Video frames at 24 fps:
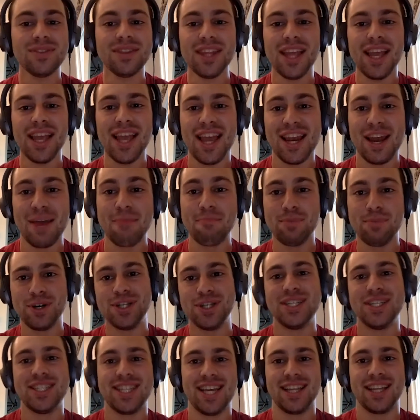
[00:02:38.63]
And I
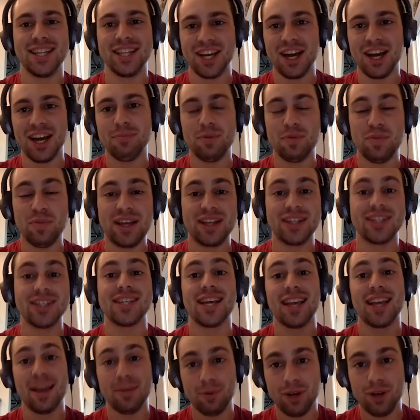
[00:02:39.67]
put Dan the Guppy Man because
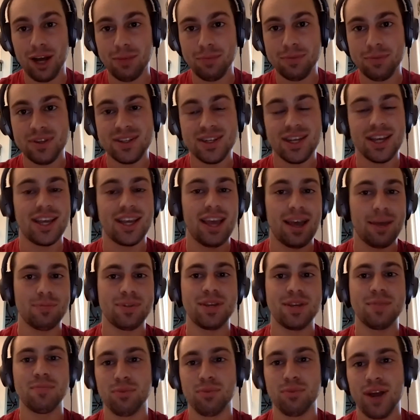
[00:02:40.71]
I kept guppies. I
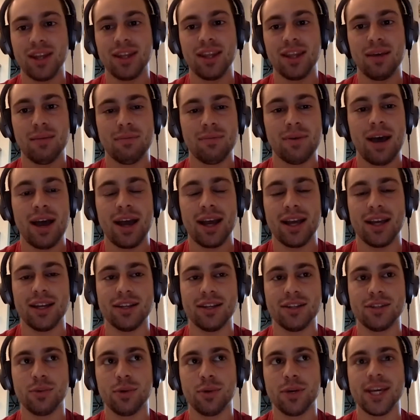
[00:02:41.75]
kept and bred them. I had a
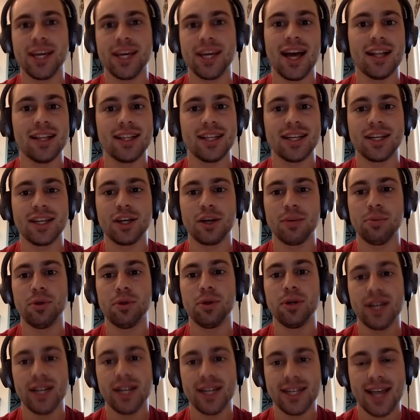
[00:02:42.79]
20-gallon
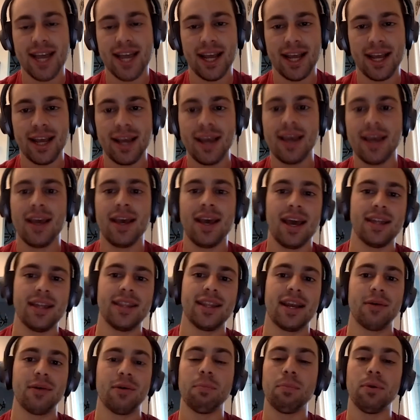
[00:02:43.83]
community tank. And
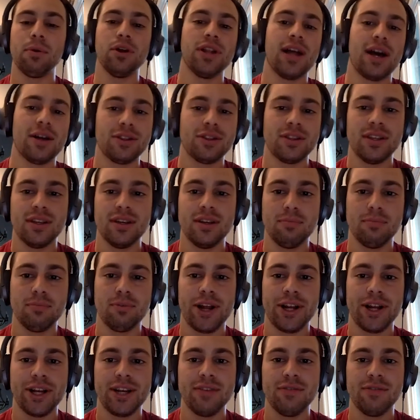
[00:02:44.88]
then I would pull out the
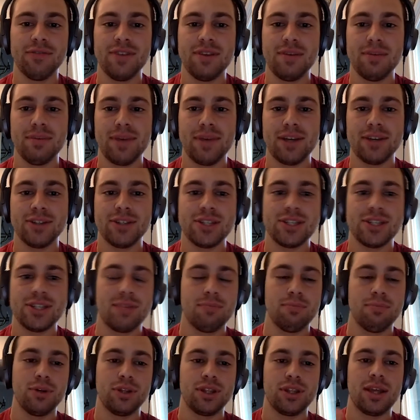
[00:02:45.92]
pregnant females
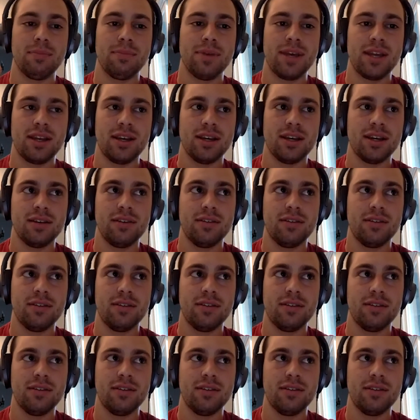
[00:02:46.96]
and put them in a